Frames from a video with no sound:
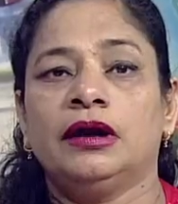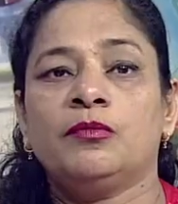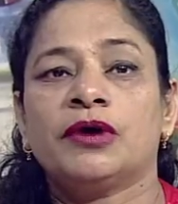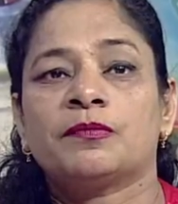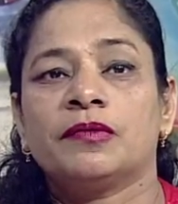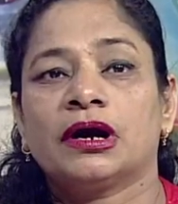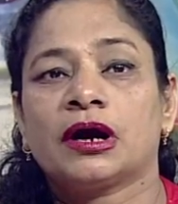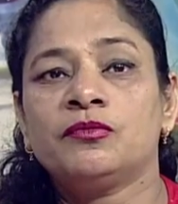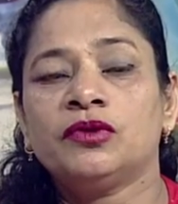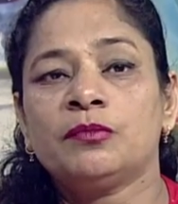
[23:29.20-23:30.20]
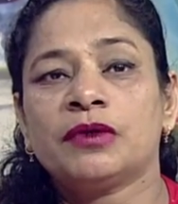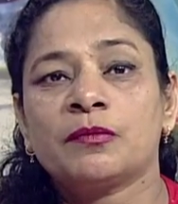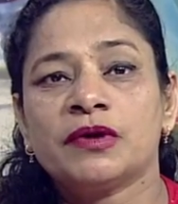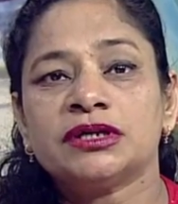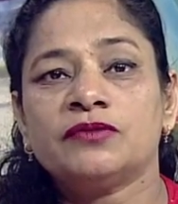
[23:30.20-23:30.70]
Now per, uh, come to the
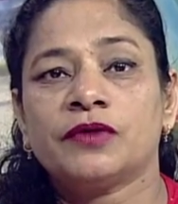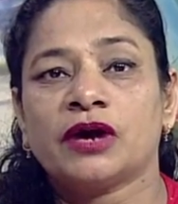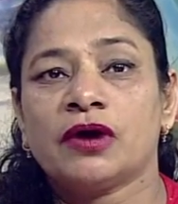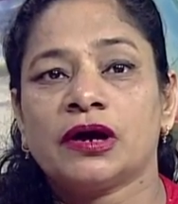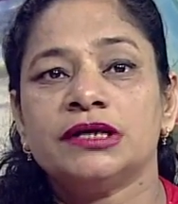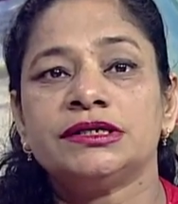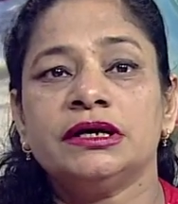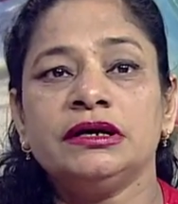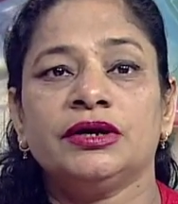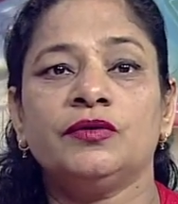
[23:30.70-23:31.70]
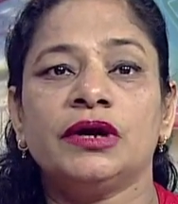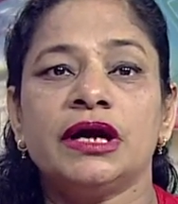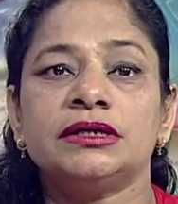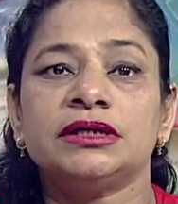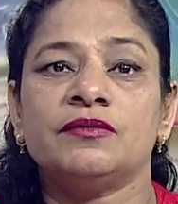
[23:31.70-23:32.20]
purpose of aquaculture,
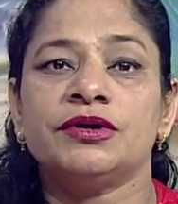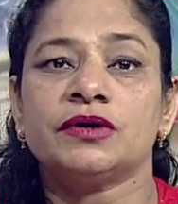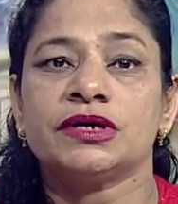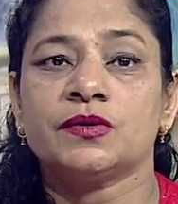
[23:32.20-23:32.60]
utilization of natural